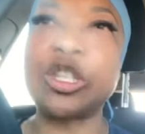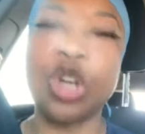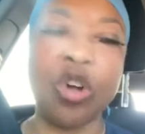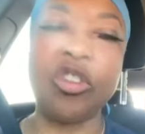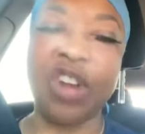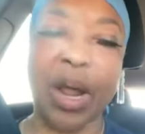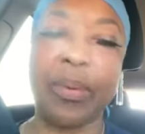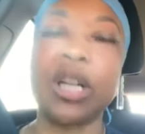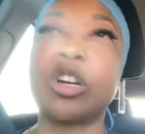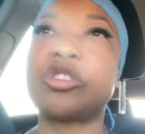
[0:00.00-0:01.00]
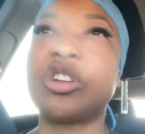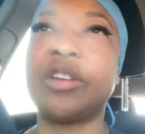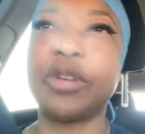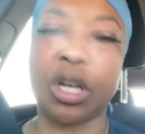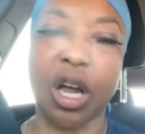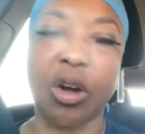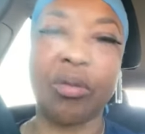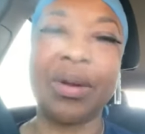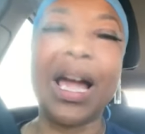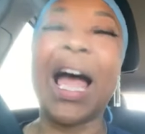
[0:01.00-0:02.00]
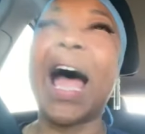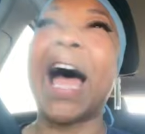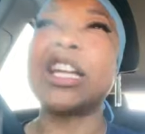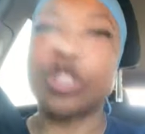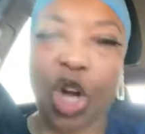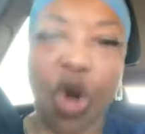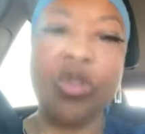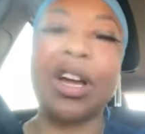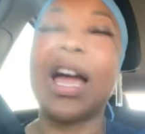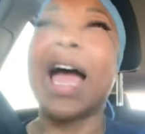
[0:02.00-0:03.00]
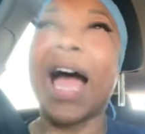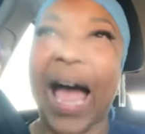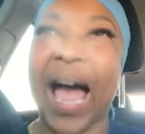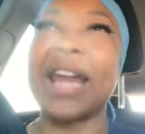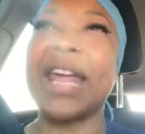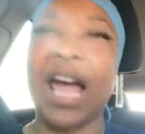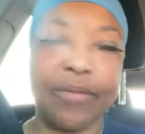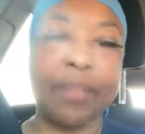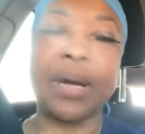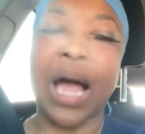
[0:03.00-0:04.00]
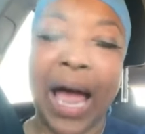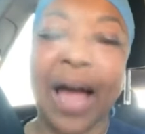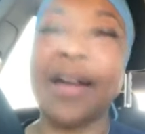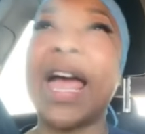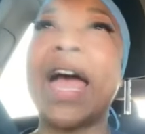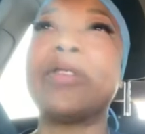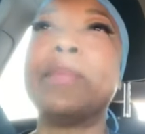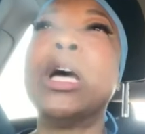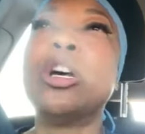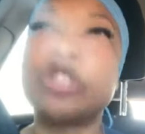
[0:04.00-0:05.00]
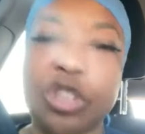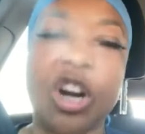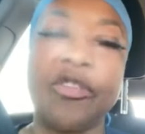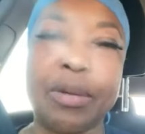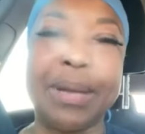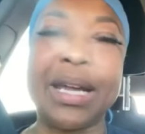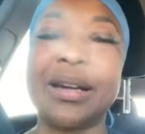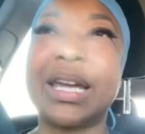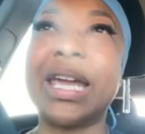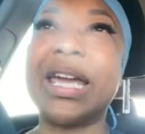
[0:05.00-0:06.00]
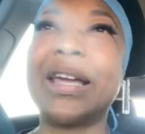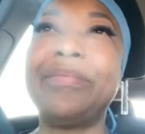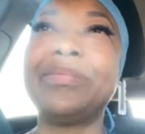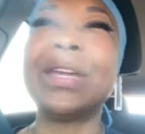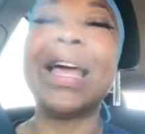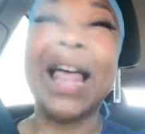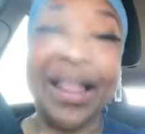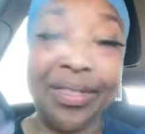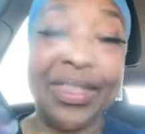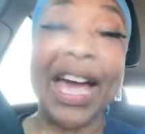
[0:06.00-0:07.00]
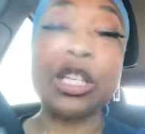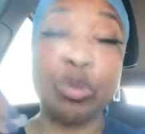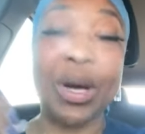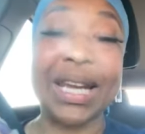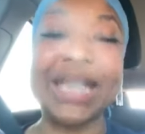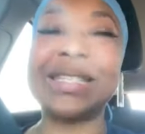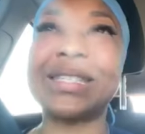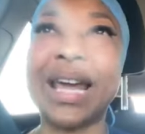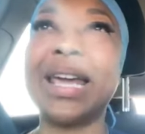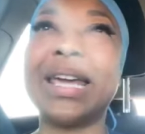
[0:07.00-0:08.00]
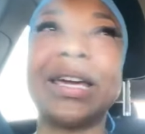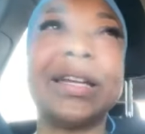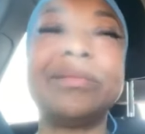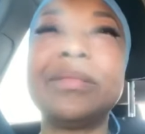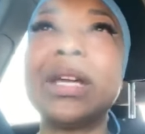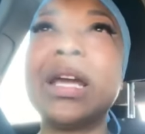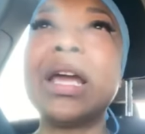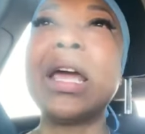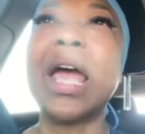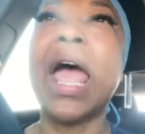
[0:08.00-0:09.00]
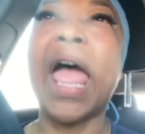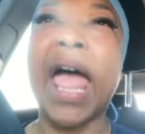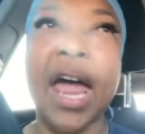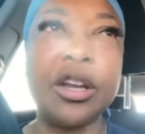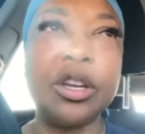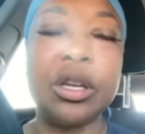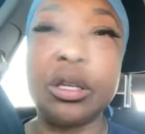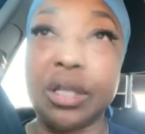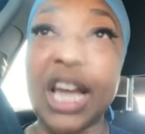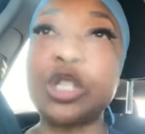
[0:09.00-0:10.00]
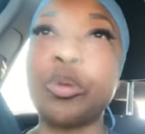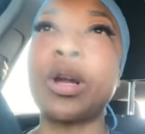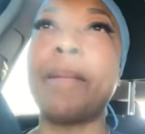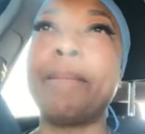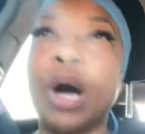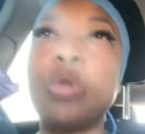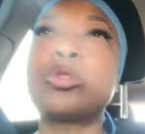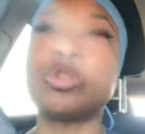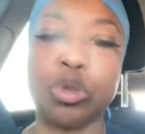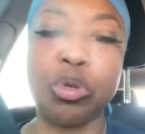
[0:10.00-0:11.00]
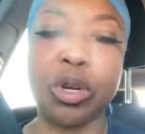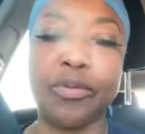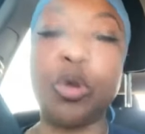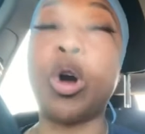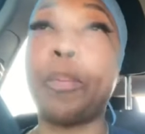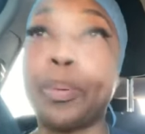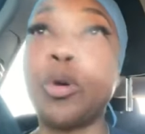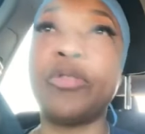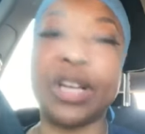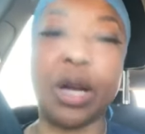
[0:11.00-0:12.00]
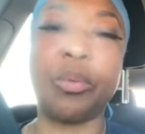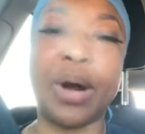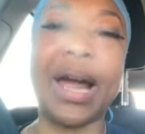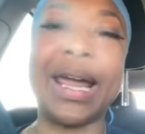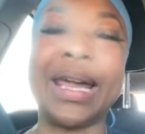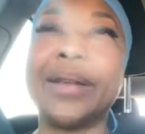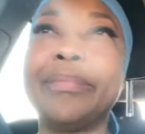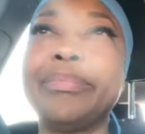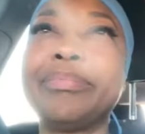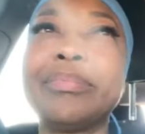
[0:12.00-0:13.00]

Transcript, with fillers: I told you they wasn't gonna serve you long. I told you I'd have them. I have them serving me again. That's what he's saying. And guess what? A multitude of you are proving him right.